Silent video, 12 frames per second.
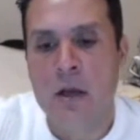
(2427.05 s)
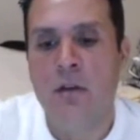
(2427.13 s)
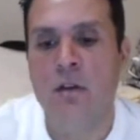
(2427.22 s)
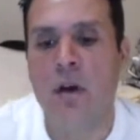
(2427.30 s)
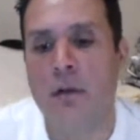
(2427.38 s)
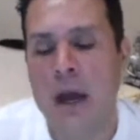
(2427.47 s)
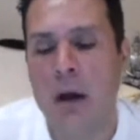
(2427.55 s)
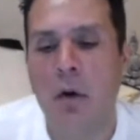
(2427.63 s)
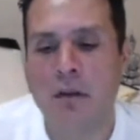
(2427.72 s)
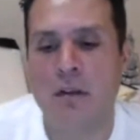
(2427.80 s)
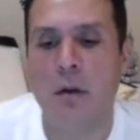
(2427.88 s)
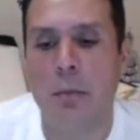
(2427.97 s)
So that
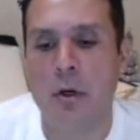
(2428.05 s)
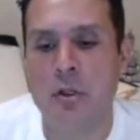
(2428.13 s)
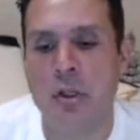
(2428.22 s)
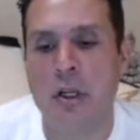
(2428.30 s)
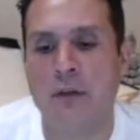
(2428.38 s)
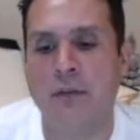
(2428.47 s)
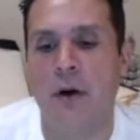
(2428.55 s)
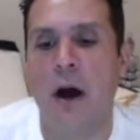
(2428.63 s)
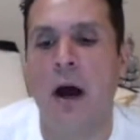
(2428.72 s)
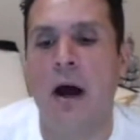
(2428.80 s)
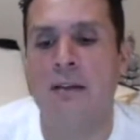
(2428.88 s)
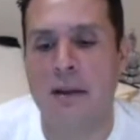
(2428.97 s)
was an opportunity
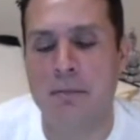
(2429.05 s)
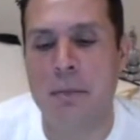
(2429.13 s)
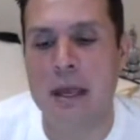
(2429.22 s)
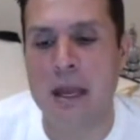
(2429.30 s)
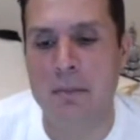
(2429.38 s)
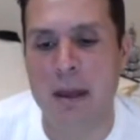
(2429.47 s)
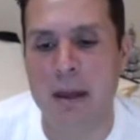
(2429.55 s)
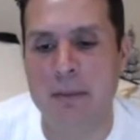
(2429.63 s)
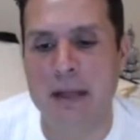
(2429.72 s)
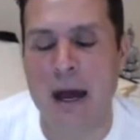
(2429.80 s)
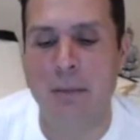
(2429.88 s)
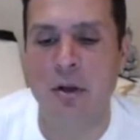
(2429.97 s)
for us and Mini
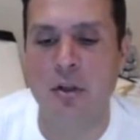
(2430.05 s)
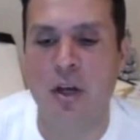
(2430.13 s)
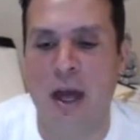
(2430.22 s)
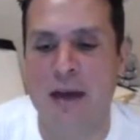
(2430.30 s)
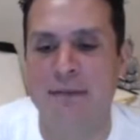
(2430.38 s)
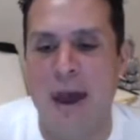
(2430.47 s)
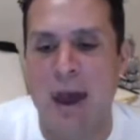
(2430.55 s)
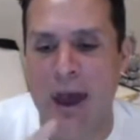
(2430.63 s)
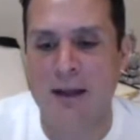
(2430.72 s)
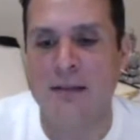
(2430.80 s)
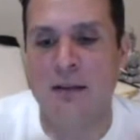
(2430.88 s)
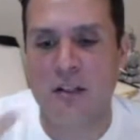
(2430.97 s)
BMW to have
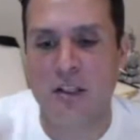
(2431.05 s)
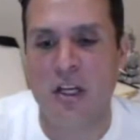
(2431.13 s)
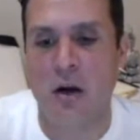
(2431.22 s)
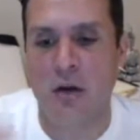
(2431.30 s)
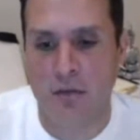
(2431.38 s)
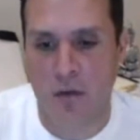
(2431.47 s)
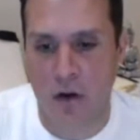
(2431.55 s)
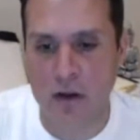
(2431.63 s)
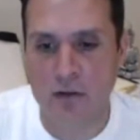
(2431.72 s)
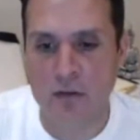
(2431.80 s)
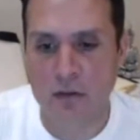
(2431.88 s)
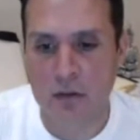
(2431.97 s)
excess share of
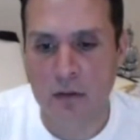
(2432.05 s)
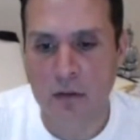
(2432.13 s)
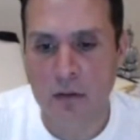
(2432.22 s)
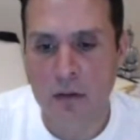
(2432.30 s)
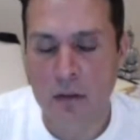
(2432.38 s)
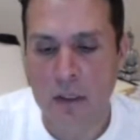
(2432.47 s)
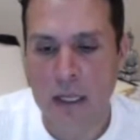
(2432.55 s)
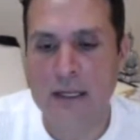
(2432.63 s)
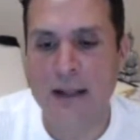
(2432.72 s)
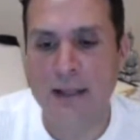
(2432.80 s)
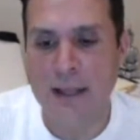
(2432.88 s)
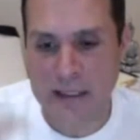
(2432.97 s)
voice
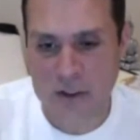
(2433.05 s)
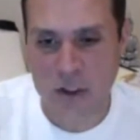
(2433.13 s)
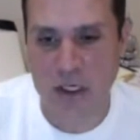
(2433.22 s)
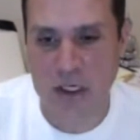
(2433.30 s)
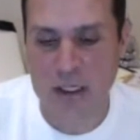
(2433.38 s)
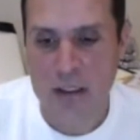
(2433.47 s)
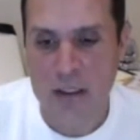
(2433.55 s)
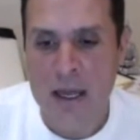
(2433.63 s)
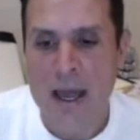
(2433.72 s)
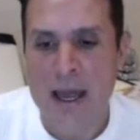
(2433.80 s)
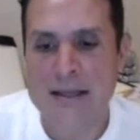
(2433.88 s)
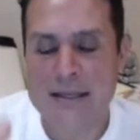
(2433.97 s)
in electric
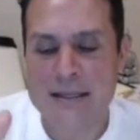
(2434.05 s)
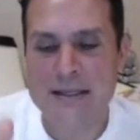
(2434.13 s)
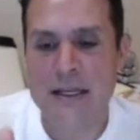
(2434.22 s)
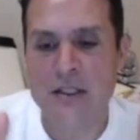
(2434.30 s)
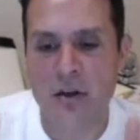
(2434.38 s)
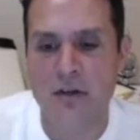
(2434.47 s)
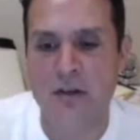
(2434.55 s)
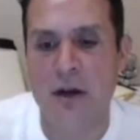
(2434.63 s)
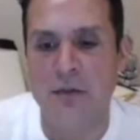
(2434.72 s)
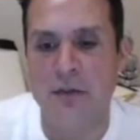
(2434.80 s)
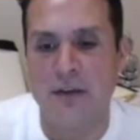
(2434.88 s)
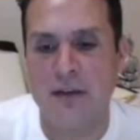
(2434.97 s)
and sit
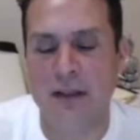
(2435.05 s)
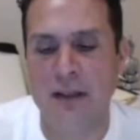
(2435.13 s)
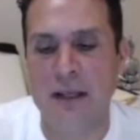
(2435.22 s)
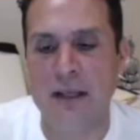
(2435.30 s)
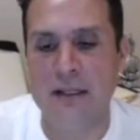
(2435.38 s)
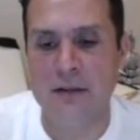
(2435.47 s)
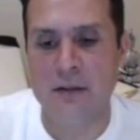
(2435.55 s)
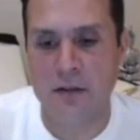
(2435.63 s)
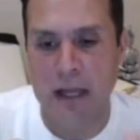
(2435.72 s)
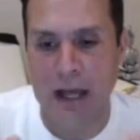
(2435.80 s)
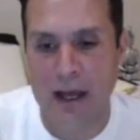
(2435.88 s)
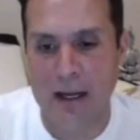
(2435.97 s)
ourselves as the leaders
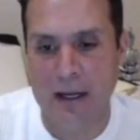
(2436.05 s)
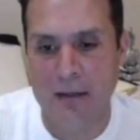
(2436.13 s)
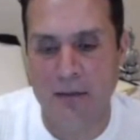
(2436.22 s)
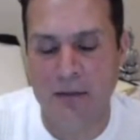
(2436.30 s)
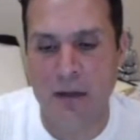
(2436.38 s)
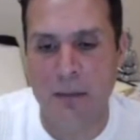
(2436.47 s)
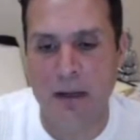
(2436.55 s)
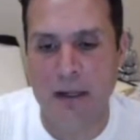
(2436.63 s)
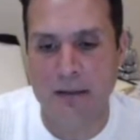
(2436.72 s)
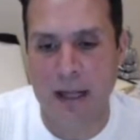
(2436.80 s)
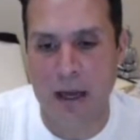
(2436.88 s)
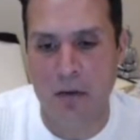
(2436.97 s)
of that
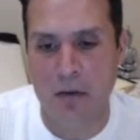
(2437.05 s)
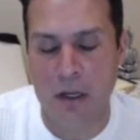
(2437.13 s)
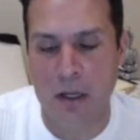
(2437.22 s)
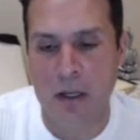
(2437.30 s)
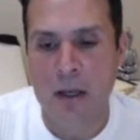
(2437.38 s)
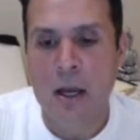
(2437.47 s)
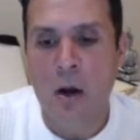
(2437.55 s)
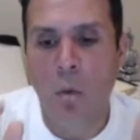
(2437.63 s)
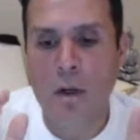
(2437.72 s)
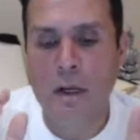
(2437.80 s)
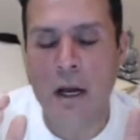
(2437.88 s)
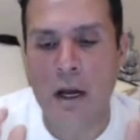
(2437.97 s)
subcategory
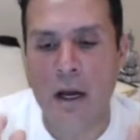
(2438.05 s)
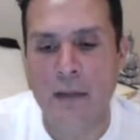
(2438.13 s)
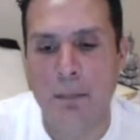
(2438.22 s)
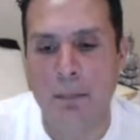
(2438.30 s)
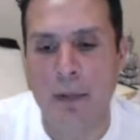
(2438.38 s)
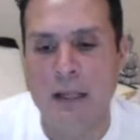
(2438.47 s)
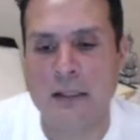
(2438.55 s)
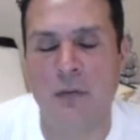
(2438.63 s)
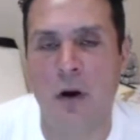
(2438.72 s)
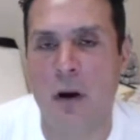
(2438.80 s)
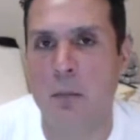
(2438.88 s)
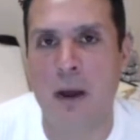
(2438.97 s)
in a, in a
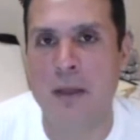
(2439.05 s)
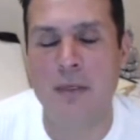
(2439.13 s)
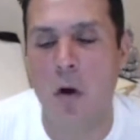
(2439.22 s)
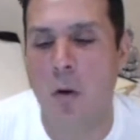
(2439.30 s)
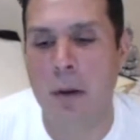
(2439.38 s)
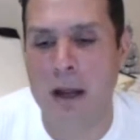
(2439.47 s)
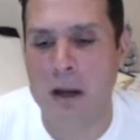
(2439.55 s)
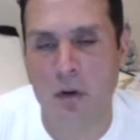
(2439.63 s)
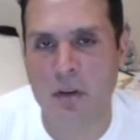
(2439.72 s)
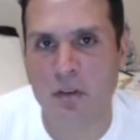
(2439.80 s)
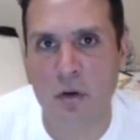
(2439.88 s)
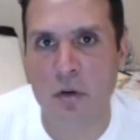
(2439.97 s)
platform when nobody
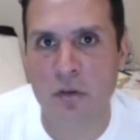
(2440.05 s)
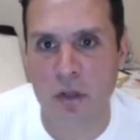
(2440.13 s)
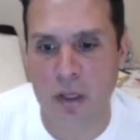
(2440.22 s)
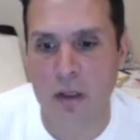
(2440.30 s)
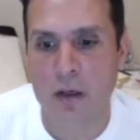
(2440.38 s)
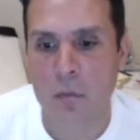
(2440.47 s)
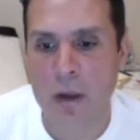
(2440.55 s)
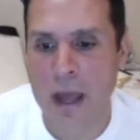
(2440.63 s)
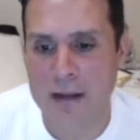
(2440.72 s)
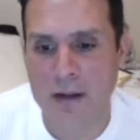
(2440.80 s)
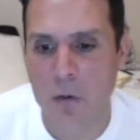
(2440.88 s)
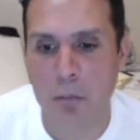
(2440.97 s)
was using. We
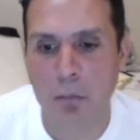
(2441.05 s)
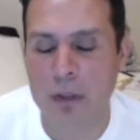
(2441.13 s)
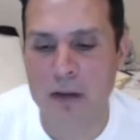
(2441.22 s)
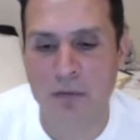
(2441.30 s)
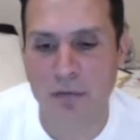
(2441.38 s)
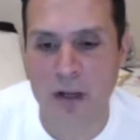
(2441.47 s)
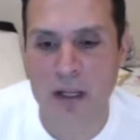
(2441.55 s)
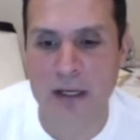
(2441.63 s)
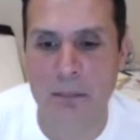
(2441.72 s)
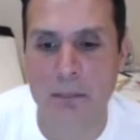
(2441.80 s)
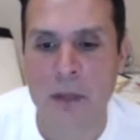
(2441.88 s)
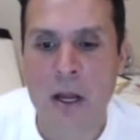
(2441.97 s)
had complete
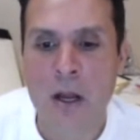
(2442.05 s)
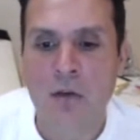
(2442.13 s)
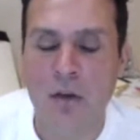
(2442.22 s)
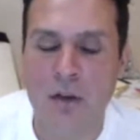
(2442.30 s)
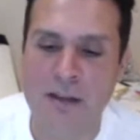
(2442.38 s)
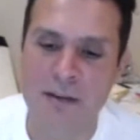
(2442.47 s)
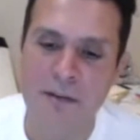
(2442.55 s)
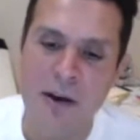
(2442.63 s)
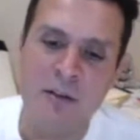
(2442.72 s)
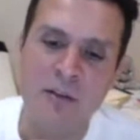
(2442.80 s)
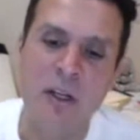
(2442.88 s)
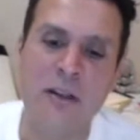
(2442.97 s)
freedom. So there's a
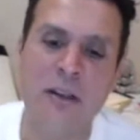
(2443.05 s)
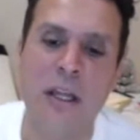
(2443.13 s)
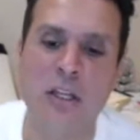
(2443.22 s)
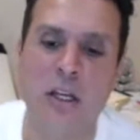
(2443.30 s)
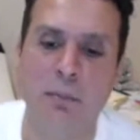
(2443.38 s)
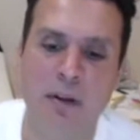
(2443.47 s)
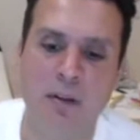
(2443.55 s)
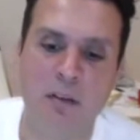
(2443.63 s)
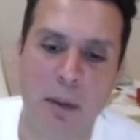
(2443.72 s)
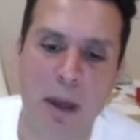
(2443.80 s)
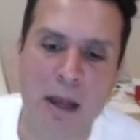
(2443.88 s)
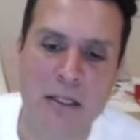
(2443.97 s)
very strategic
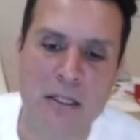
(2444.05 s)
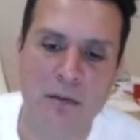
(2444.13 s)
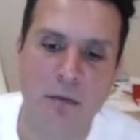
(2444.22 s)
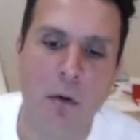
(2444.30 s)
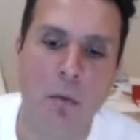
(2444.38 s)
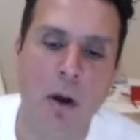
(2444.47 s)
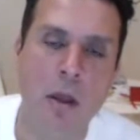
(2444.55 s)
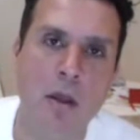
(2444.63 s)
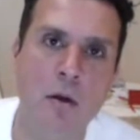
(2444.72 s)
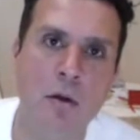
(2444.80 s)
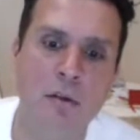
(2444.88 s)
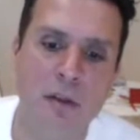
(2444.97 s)
perspective of why
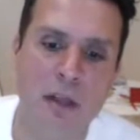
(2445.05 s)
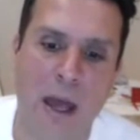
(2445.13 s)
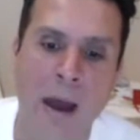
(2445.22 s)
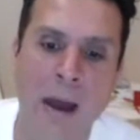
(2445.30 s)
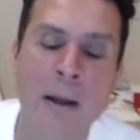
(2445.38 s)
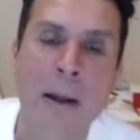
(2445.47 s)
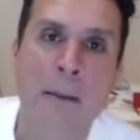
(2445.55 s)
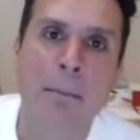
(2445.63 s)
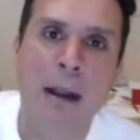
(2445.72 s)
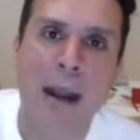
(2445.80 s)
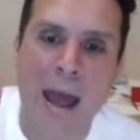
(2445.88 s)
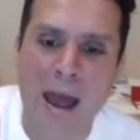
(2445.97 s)
you use that
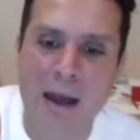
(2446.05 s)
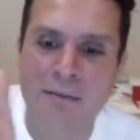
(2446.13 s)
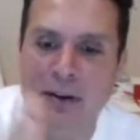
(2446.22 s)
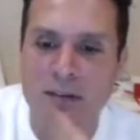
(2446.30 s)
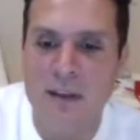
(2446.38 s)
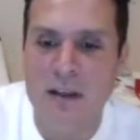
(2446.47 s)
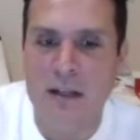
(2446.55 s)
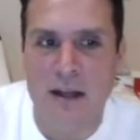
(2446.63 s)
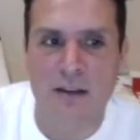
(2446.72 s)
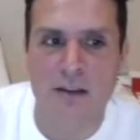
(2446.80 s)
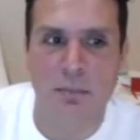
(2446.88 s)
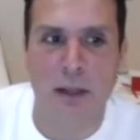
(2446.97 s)
but everything that
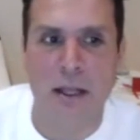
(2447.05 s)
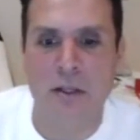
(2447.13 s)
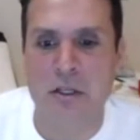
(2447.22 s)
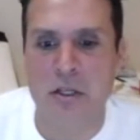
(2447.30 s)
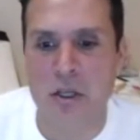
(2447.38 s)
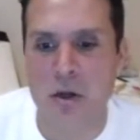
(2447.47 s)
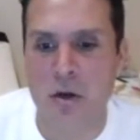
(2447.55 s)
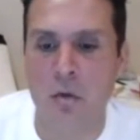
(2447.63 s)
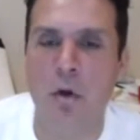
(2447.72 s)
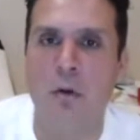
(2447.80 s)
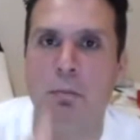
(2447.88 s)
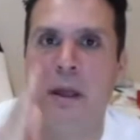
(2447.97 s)
I explained to
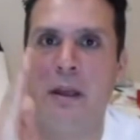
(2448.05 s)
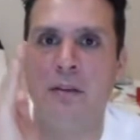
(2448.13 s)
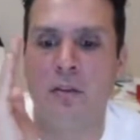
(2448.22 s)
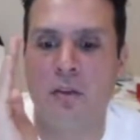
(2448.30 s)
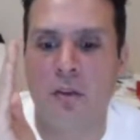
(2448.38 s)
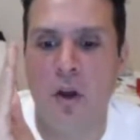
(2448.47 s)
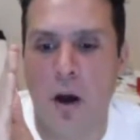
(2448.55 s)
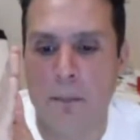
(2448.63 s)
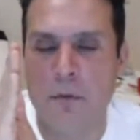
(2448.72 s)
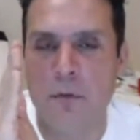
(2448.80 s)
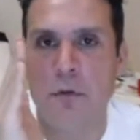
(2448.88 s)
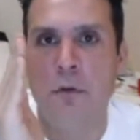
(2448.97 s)
you would be
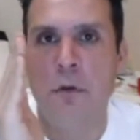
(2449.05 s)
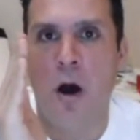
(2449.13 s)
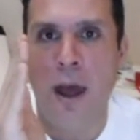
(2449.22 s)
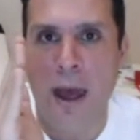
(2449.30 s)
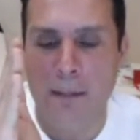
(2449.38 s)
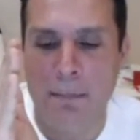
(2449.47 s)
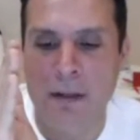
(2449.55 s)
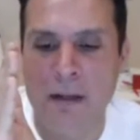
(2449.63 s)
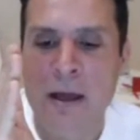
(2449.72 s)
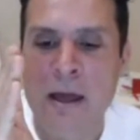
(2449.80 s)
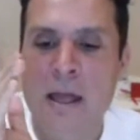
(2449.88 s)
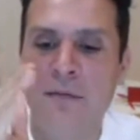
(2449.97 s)
stopped, would not
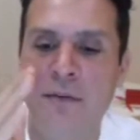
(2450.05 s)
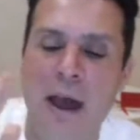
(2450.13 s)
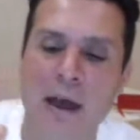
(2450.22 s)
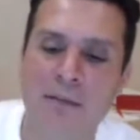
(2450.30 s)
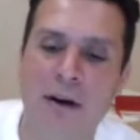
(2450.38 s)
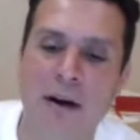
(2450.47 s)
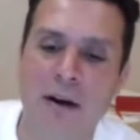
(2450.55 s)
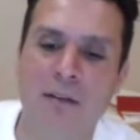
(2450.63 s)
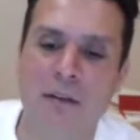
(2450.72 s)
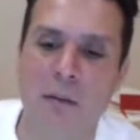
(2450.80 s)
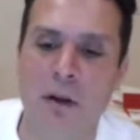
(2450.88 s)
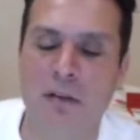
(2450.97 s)
happen if I have heard
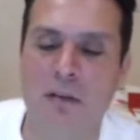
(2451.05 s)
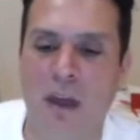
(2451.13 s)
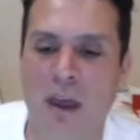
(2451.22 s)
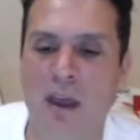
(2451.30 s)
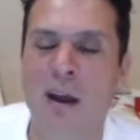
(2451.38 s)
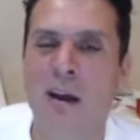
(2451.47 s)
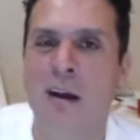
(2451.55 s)
someone saying,